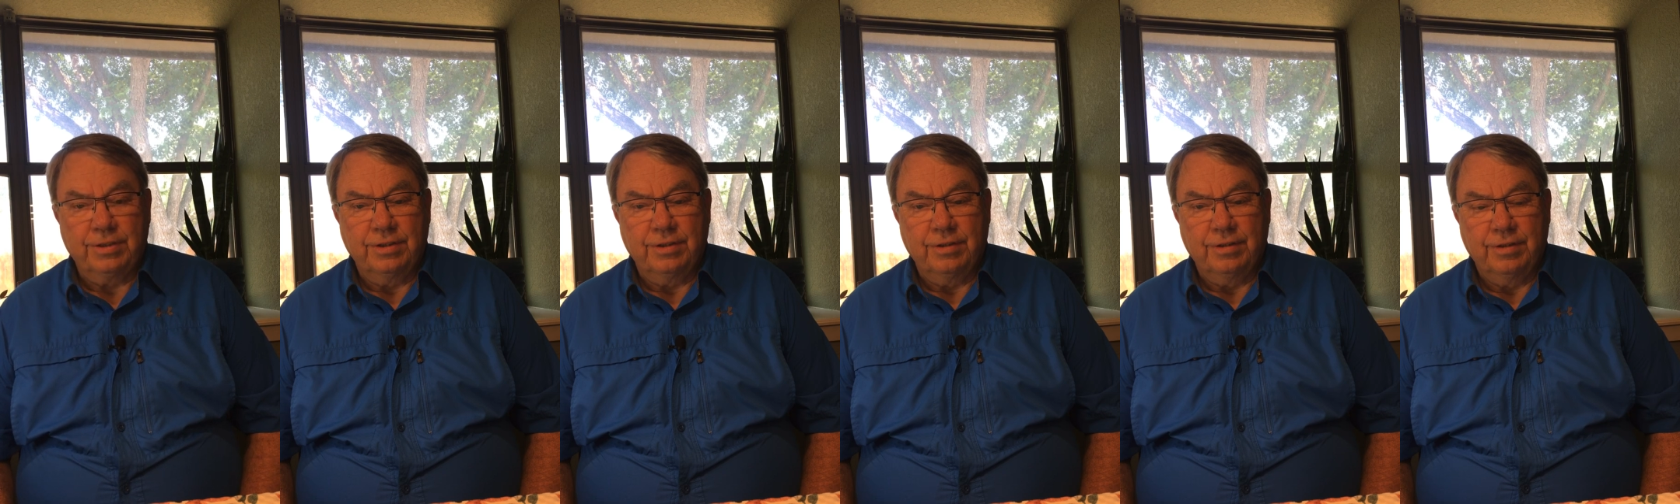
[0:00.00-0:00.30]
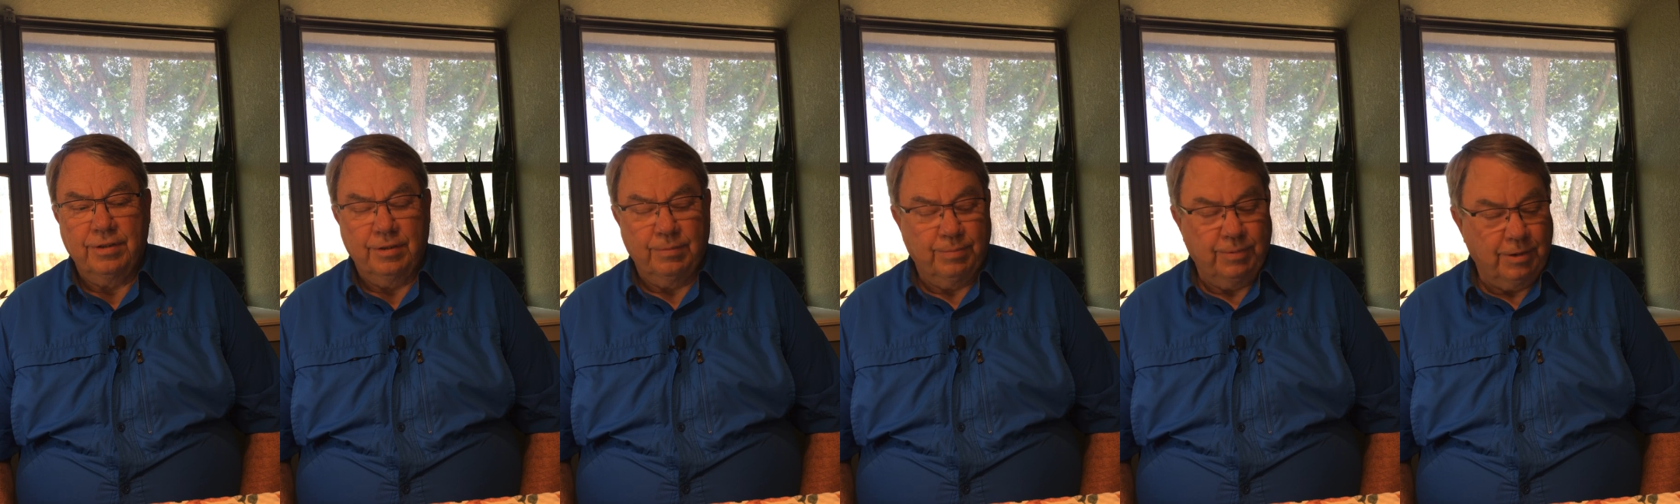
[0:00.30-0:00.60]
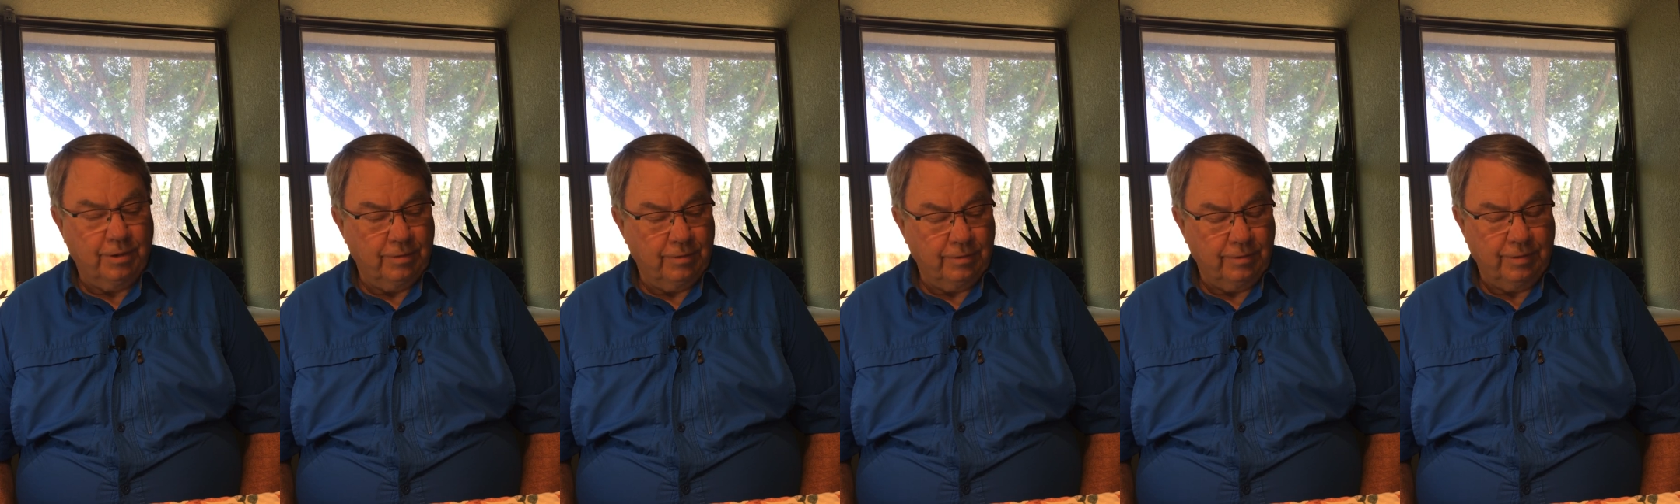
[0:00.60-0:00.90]

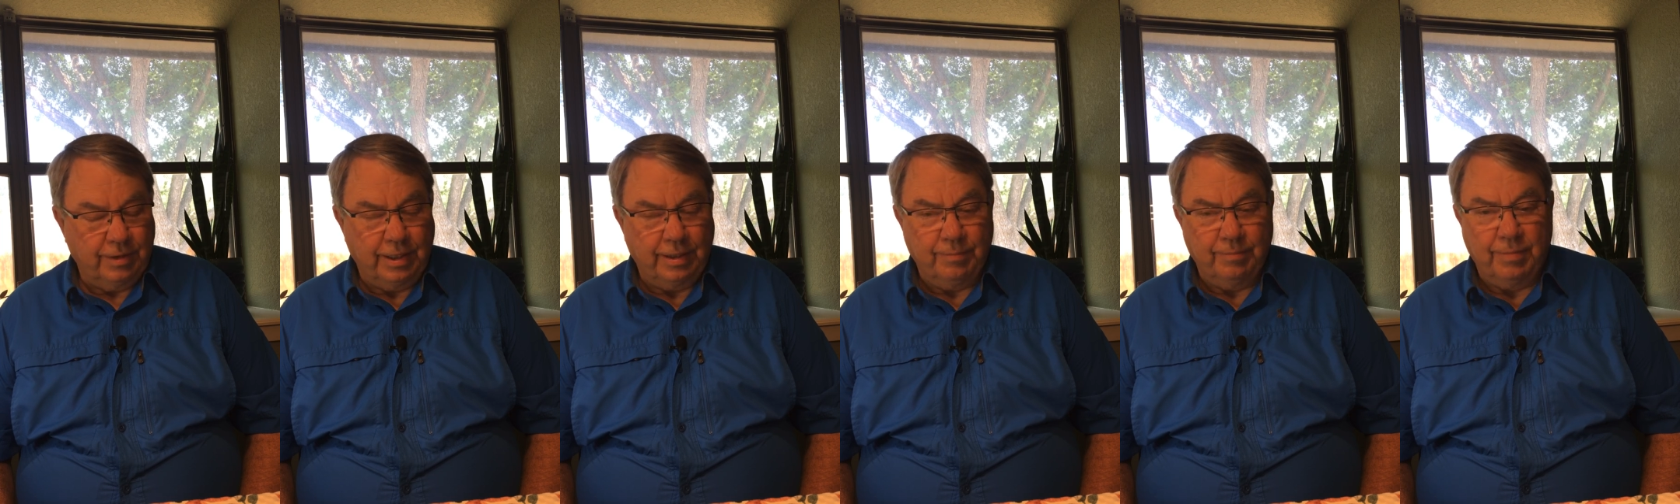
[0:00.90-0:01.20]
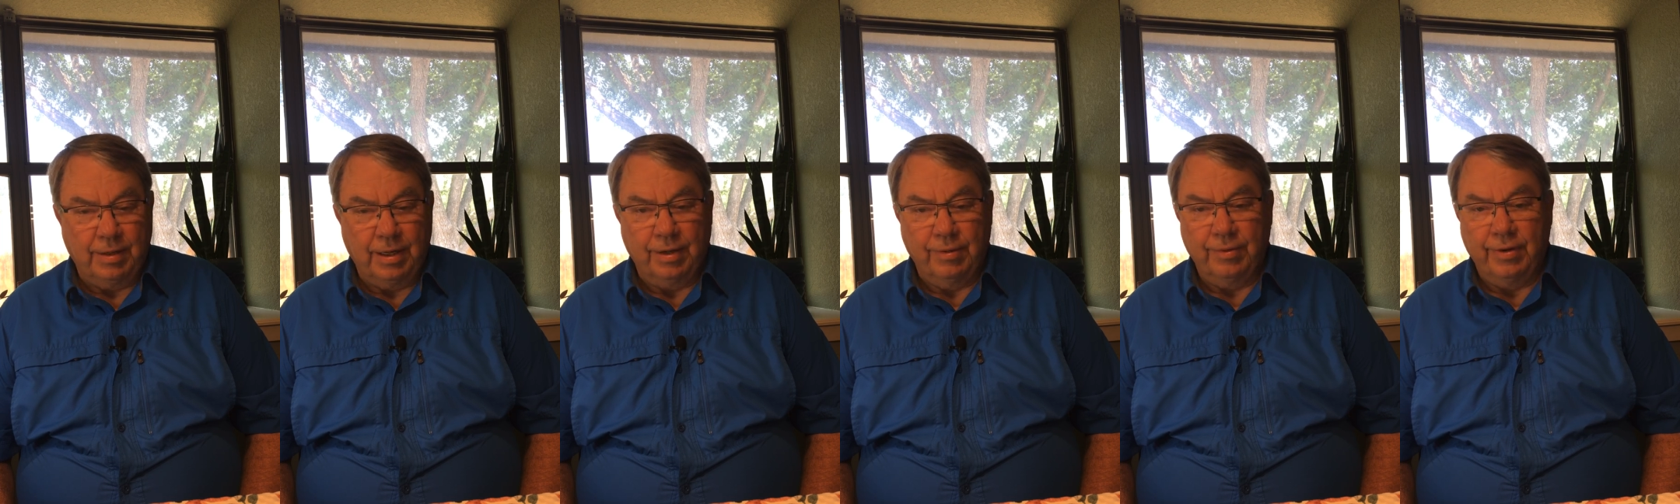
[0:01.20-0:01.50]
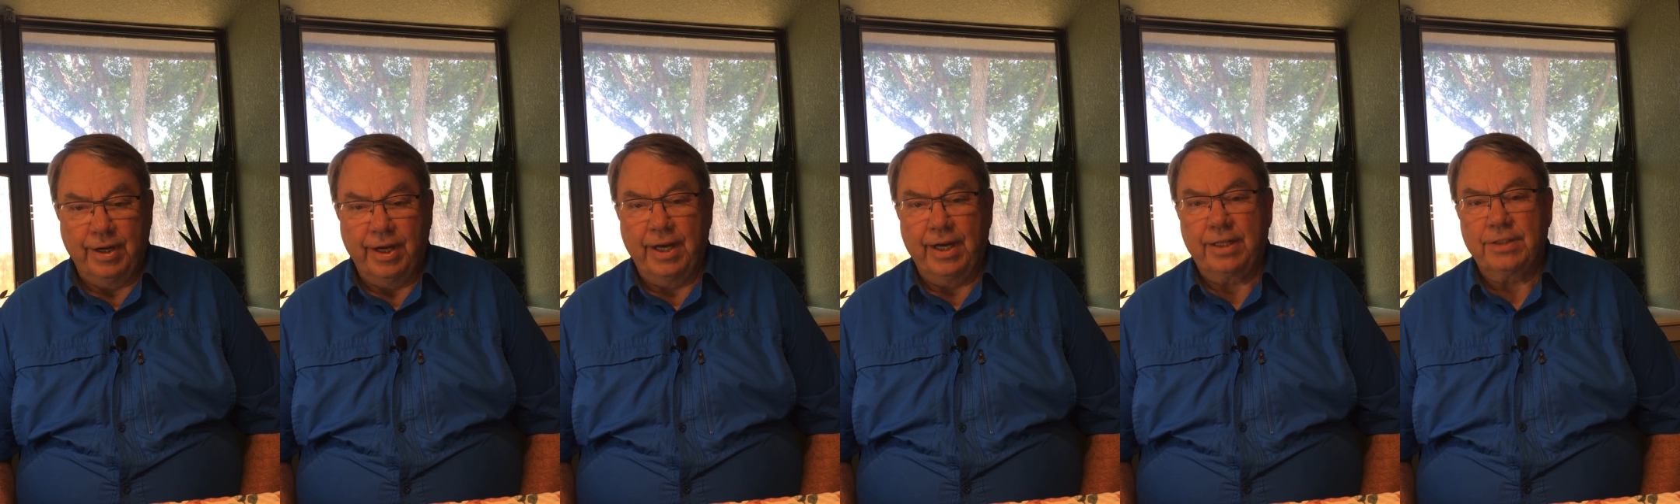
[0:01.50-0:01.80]
my
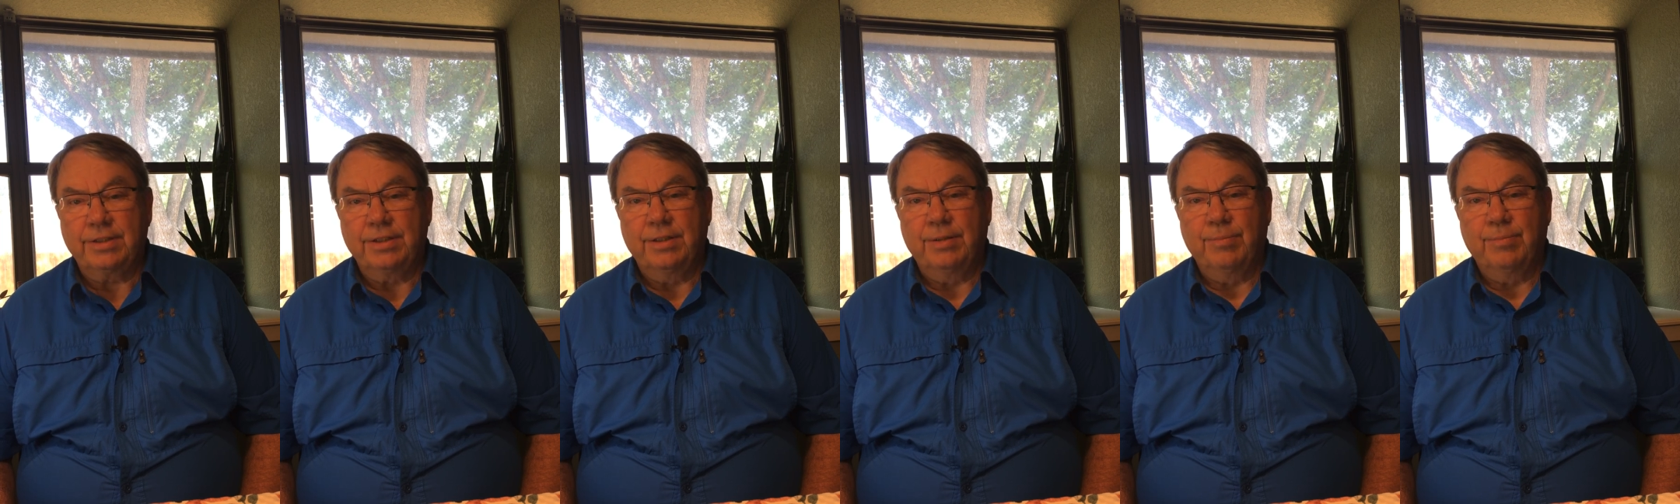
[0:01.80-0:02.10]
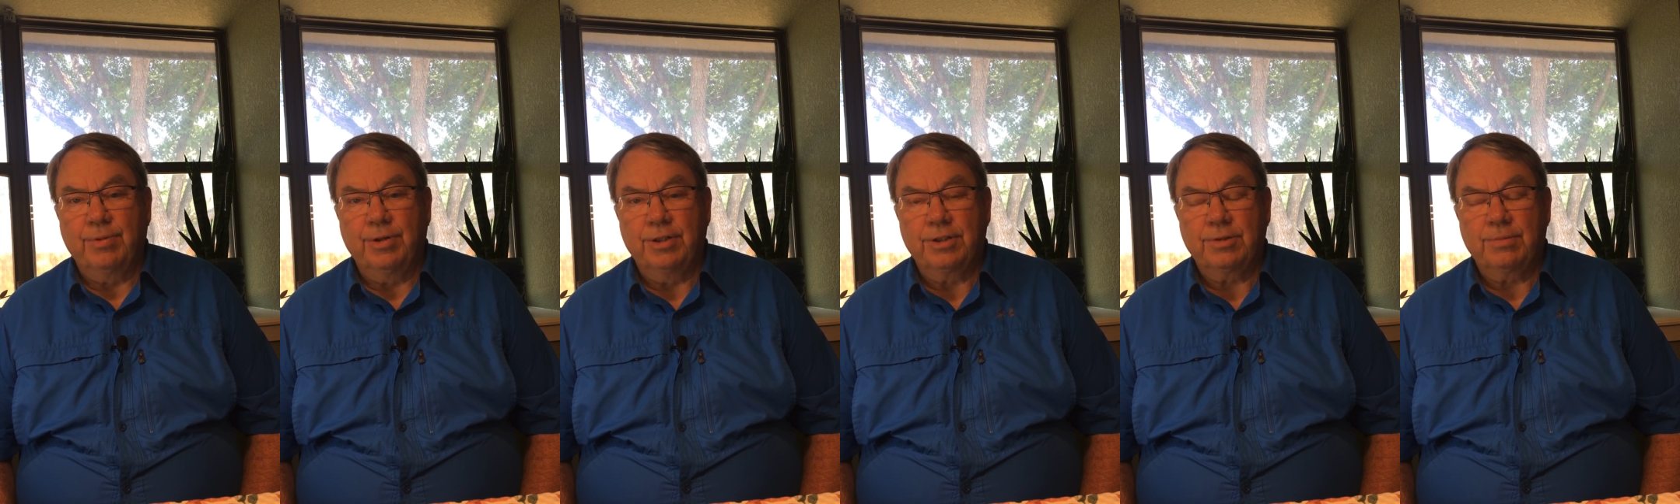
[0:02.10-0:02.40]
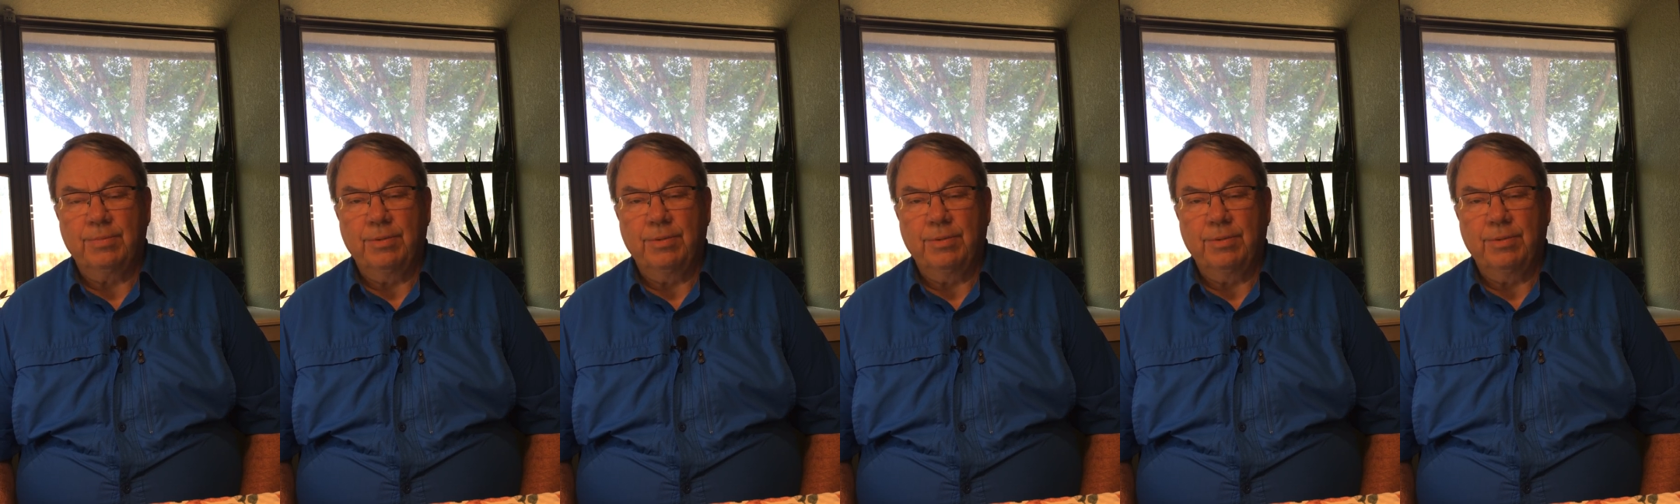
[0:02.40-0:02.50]
reaction impressed